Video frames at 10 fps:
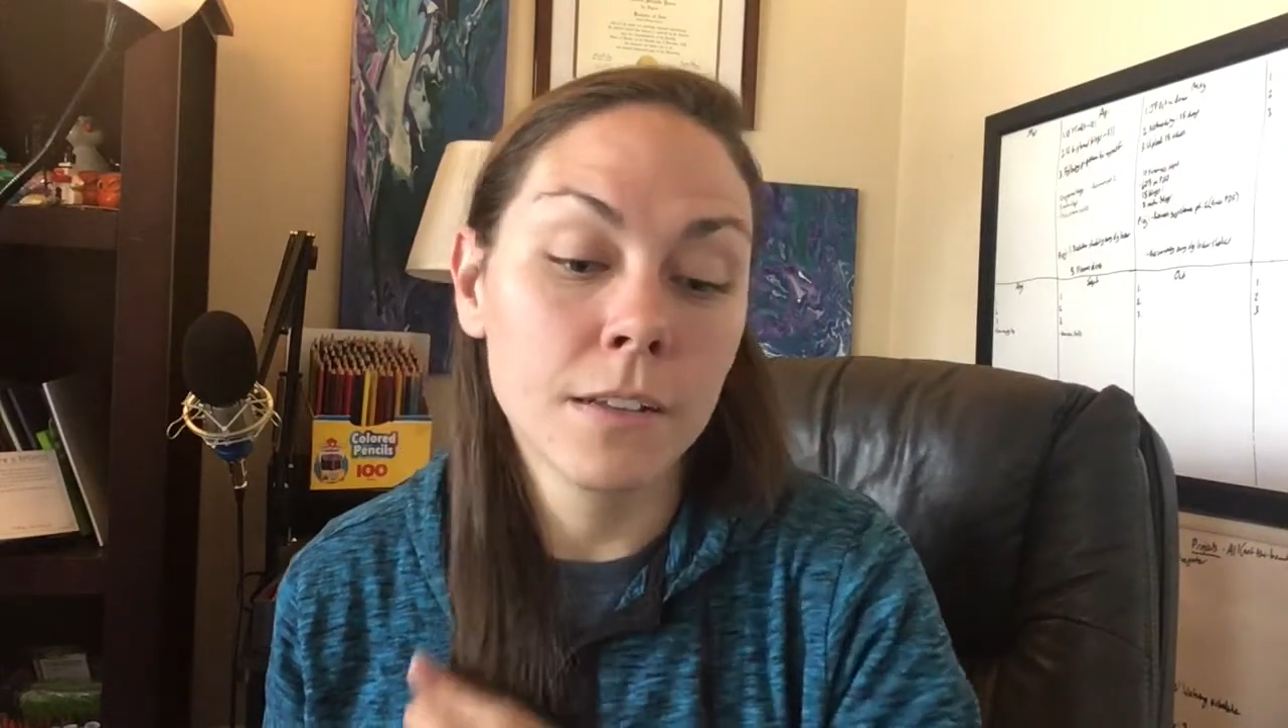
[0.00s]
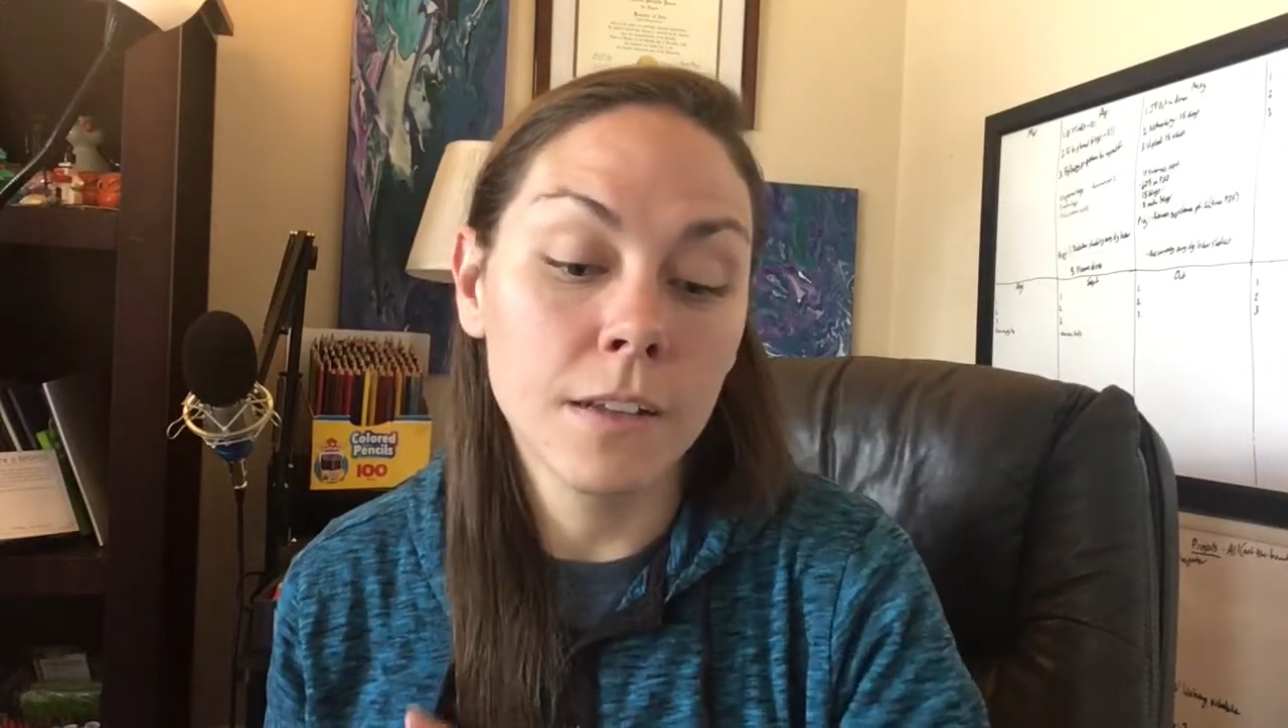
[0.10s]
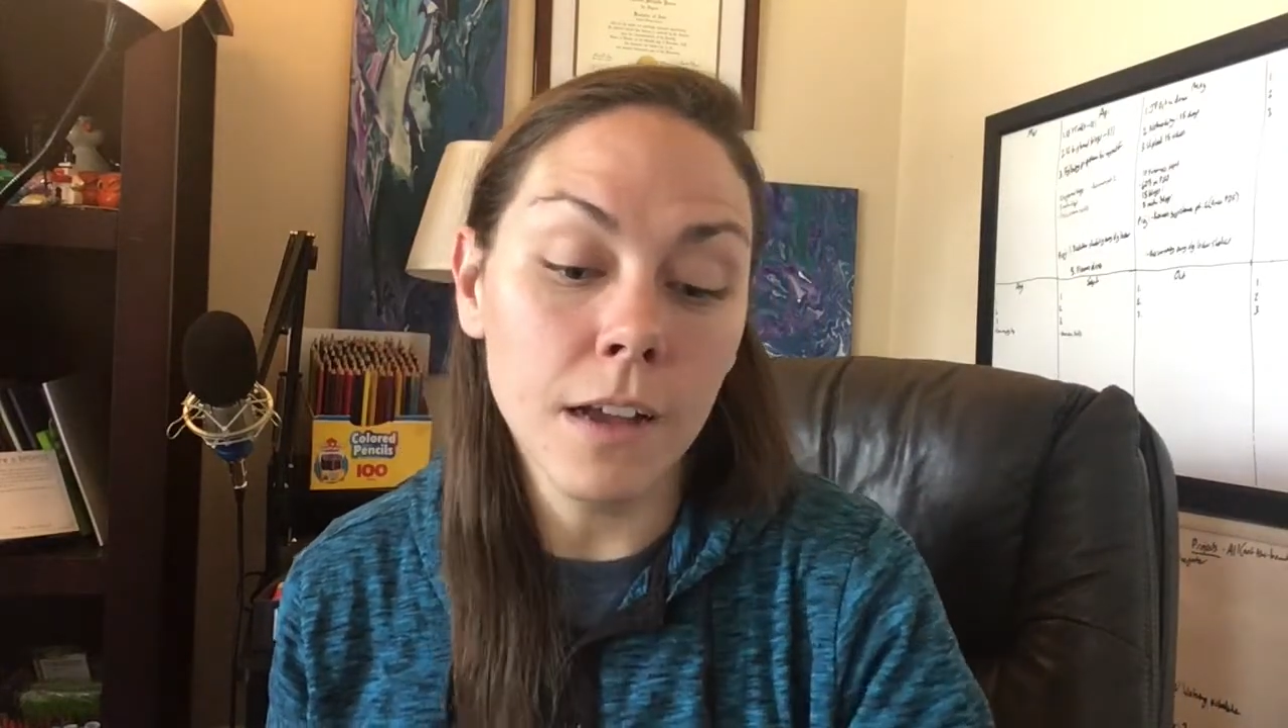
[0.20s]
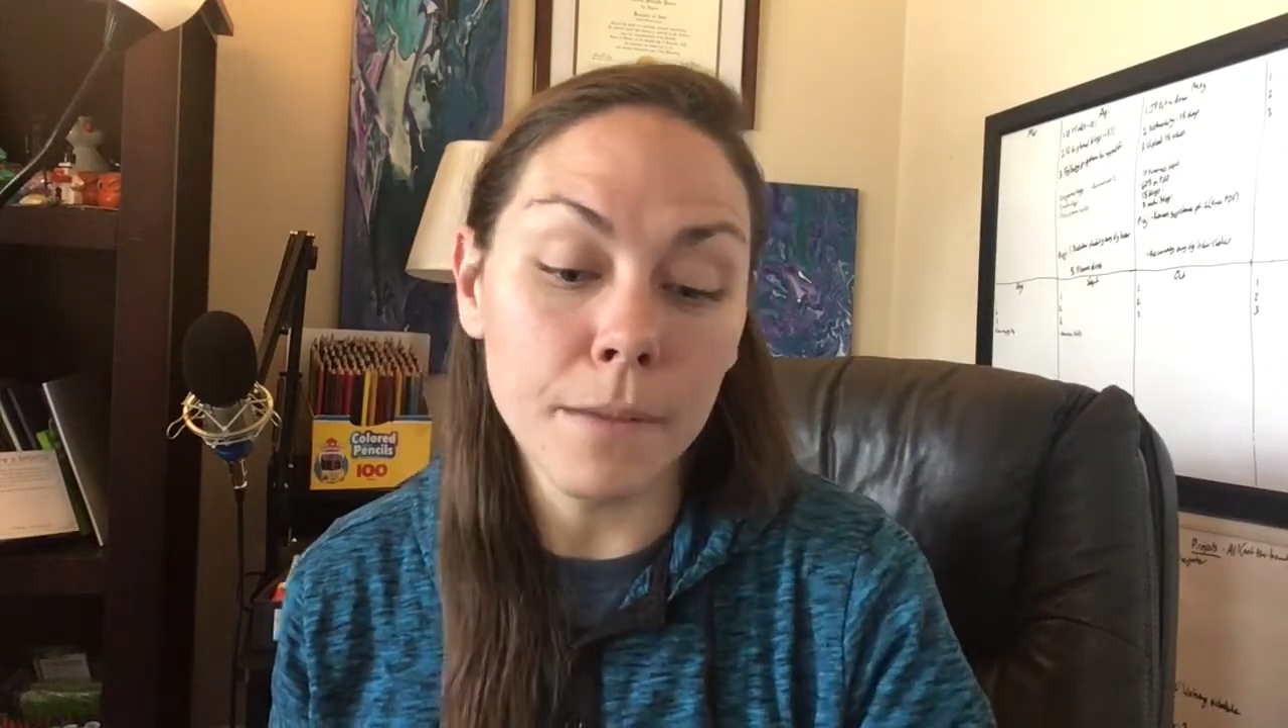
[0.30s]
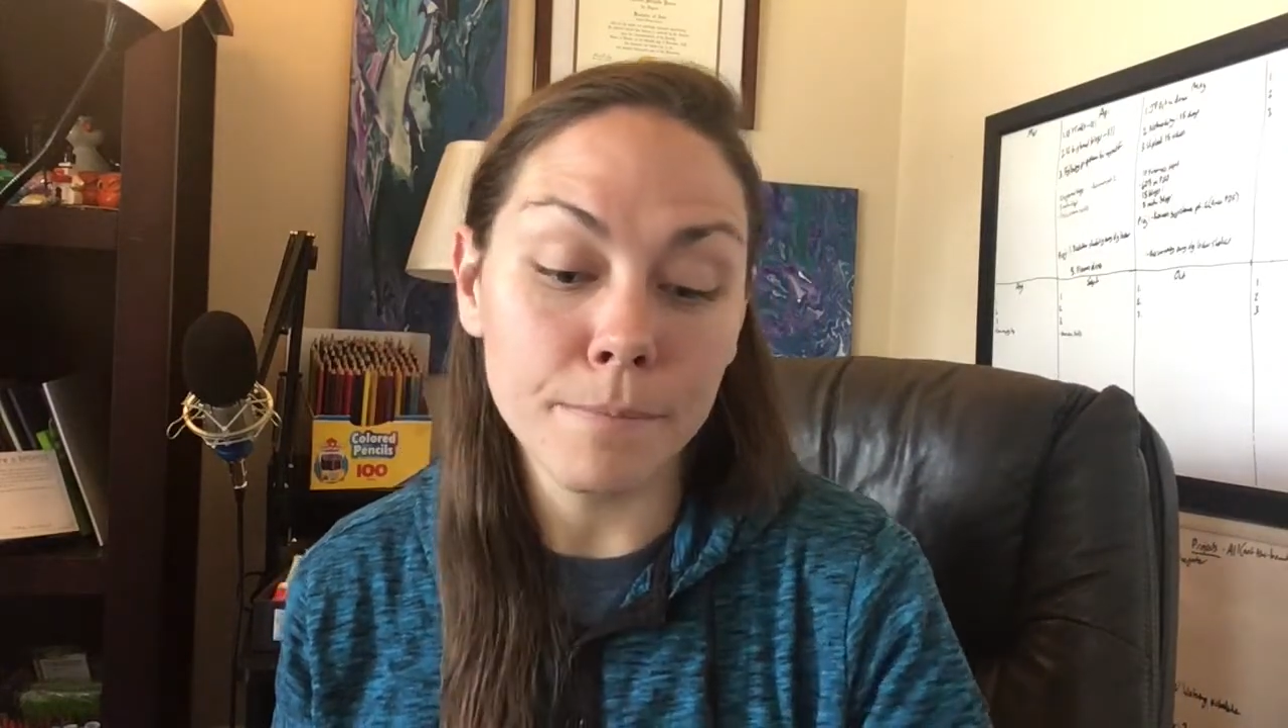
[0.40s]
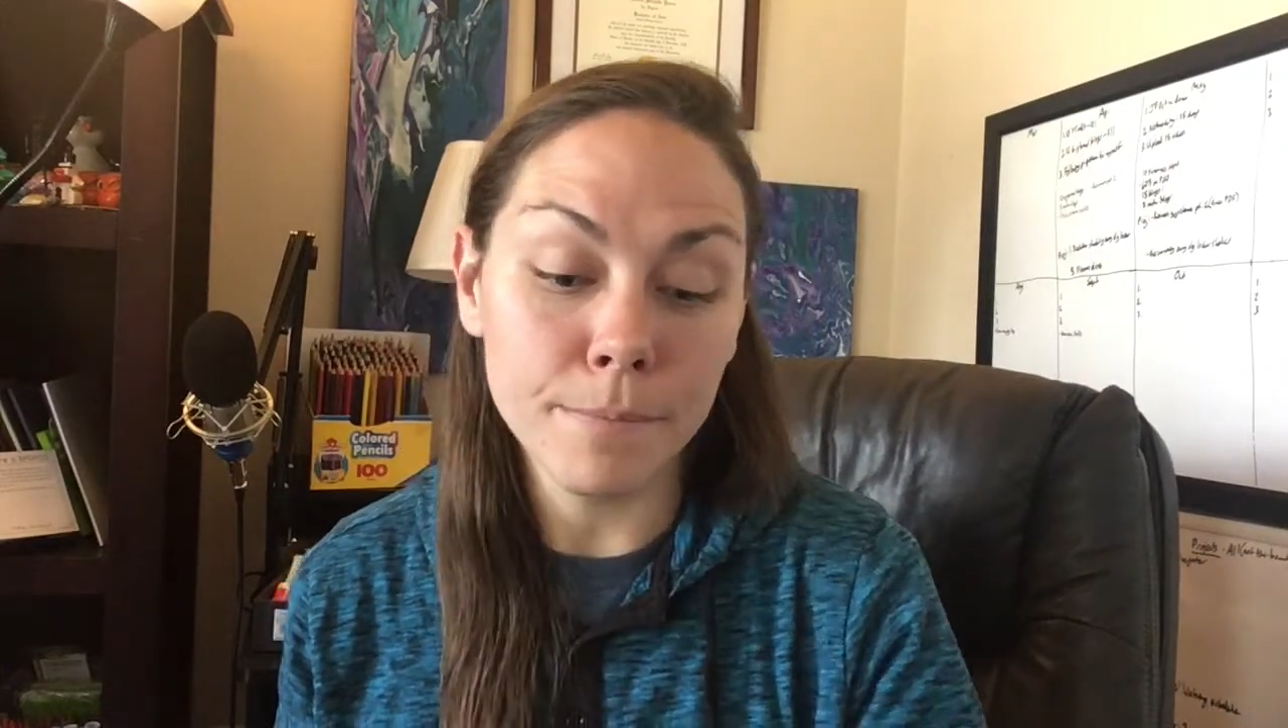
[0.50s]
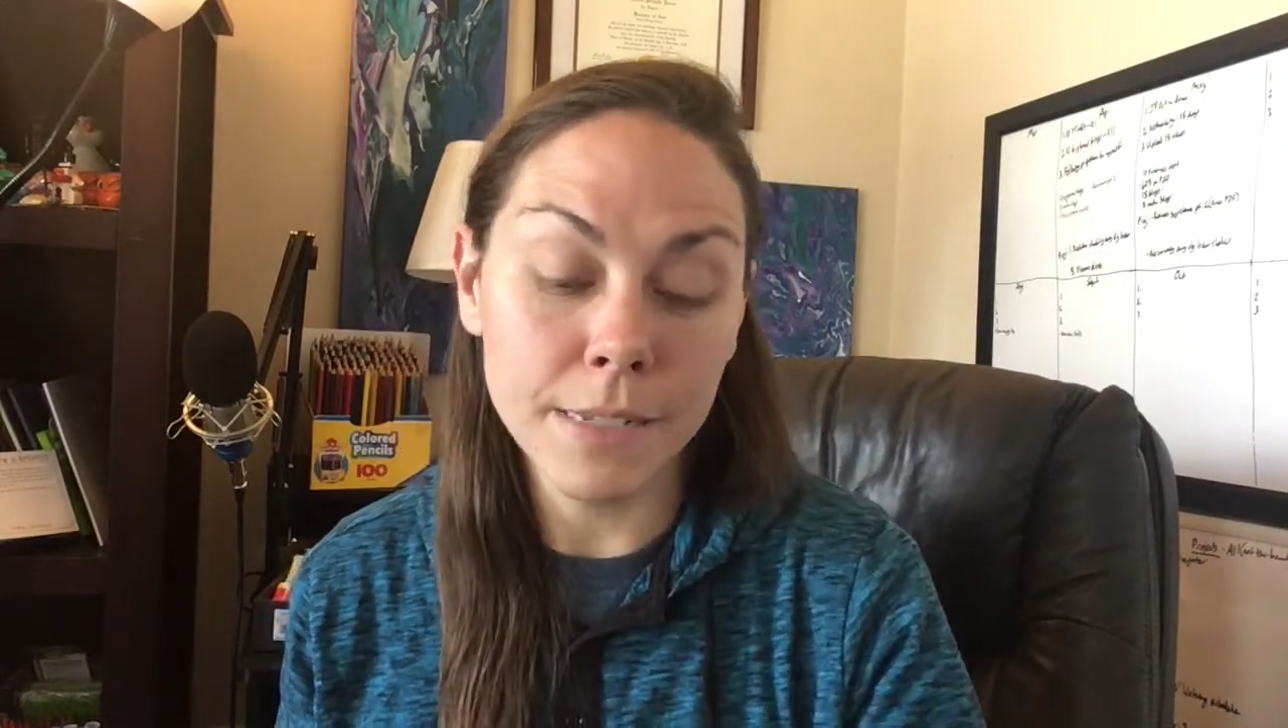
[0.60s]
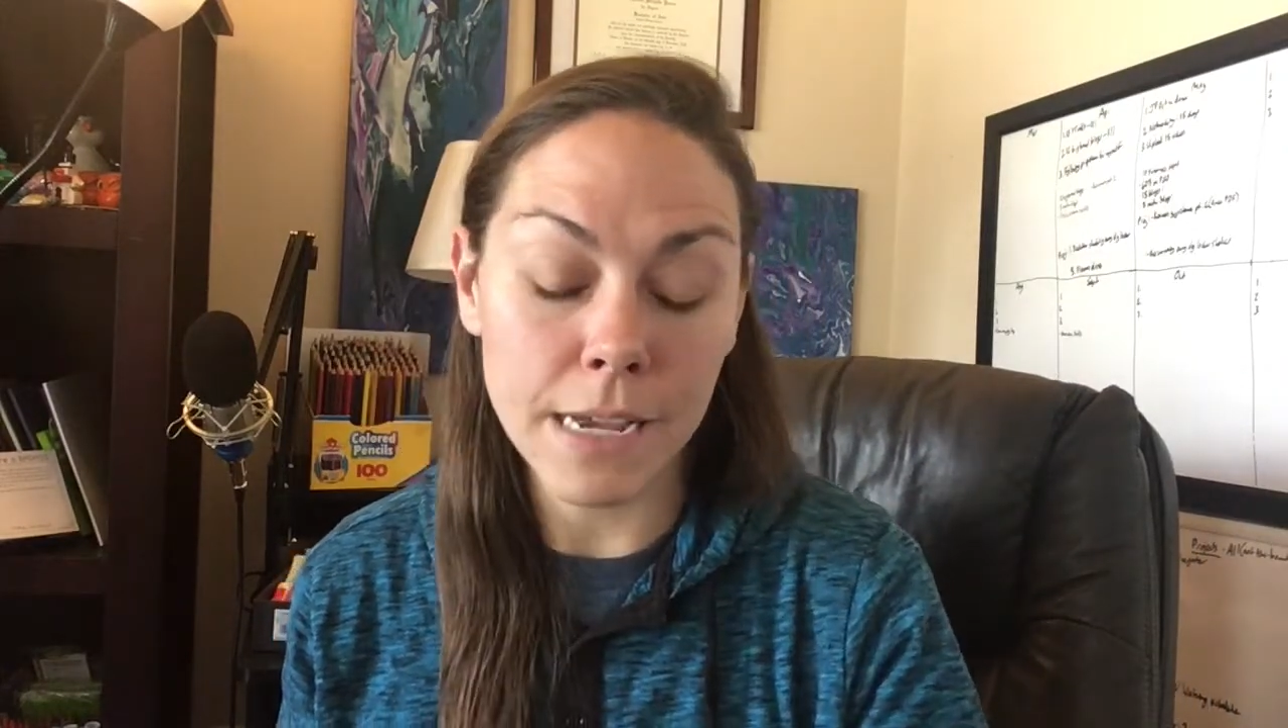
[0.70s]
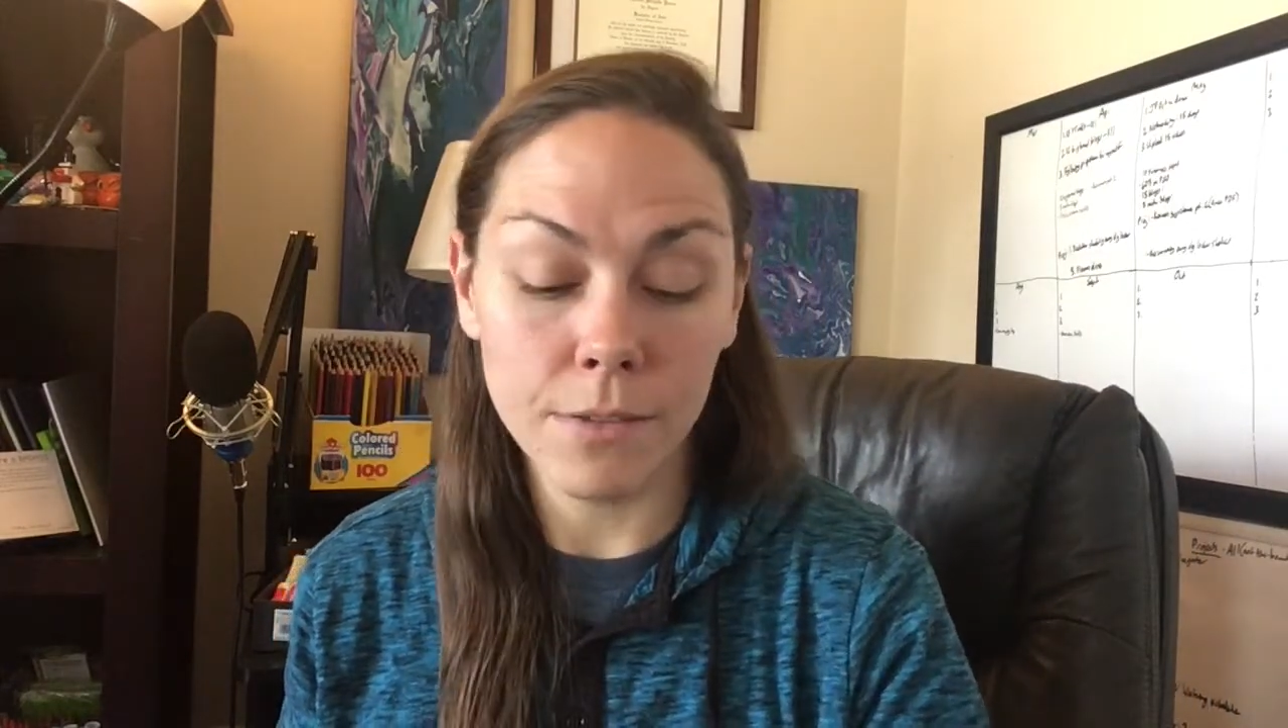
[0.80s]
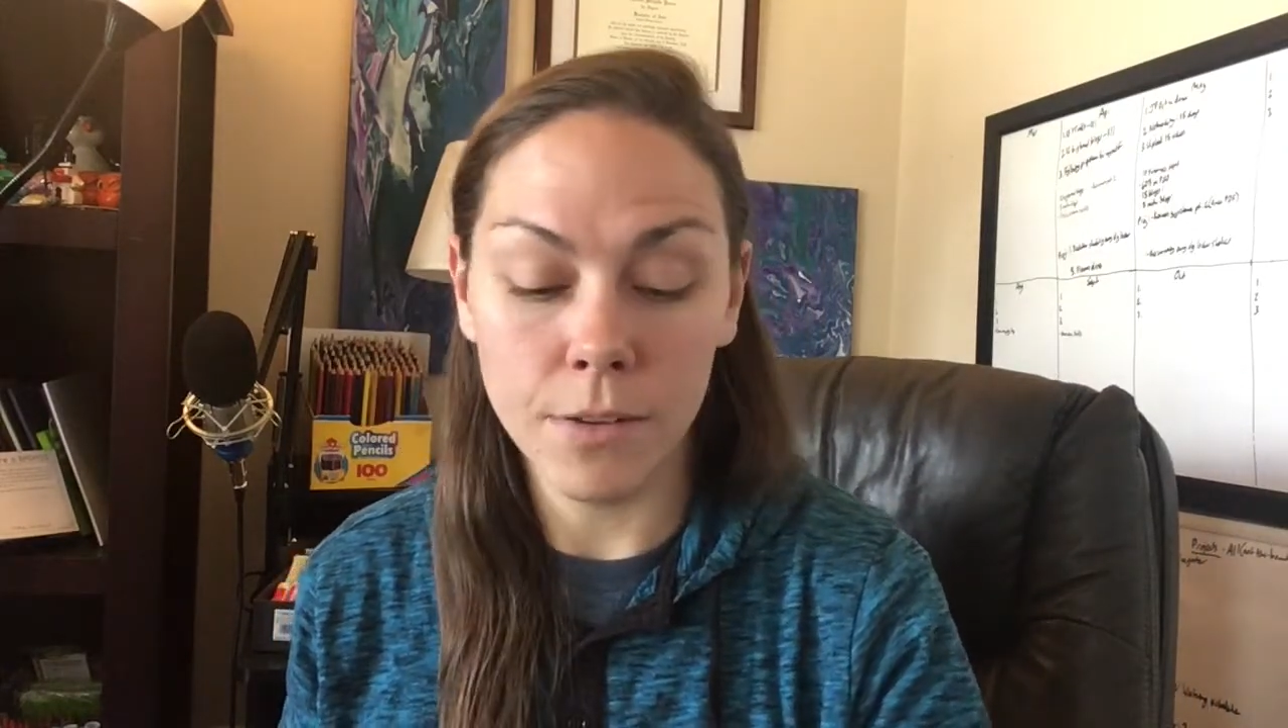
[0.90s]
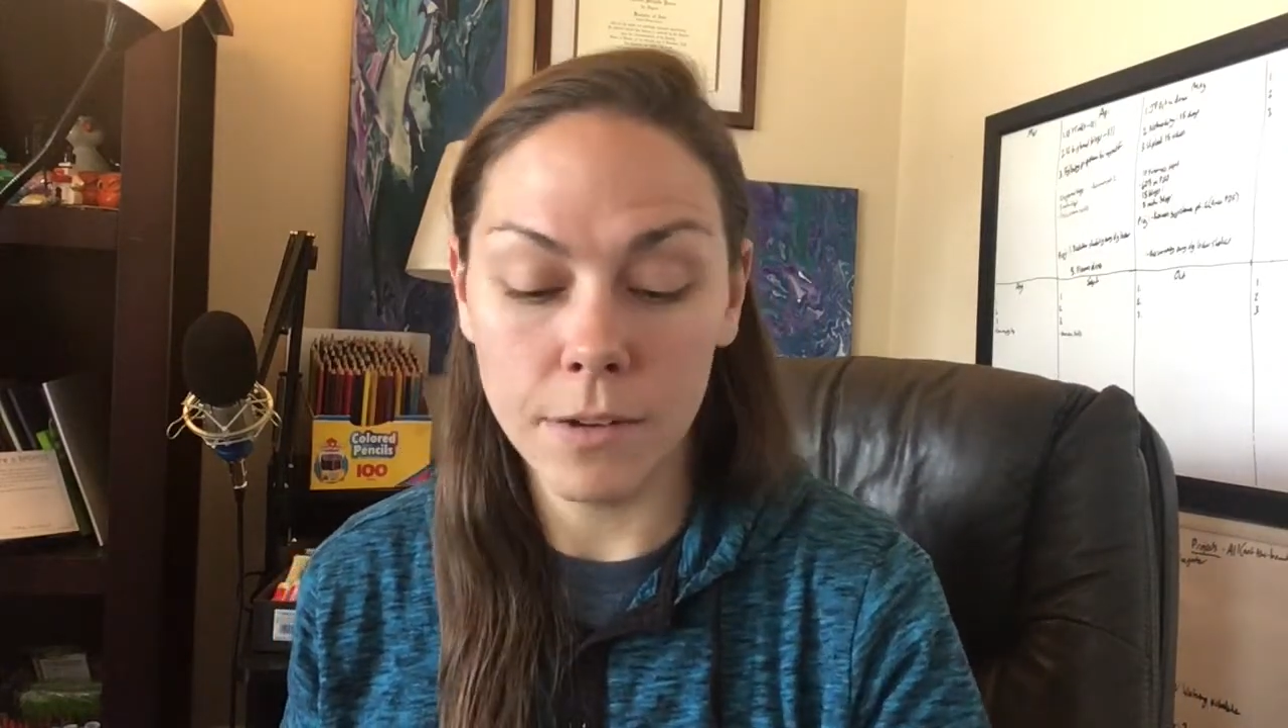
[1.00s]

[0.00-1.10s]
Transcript: download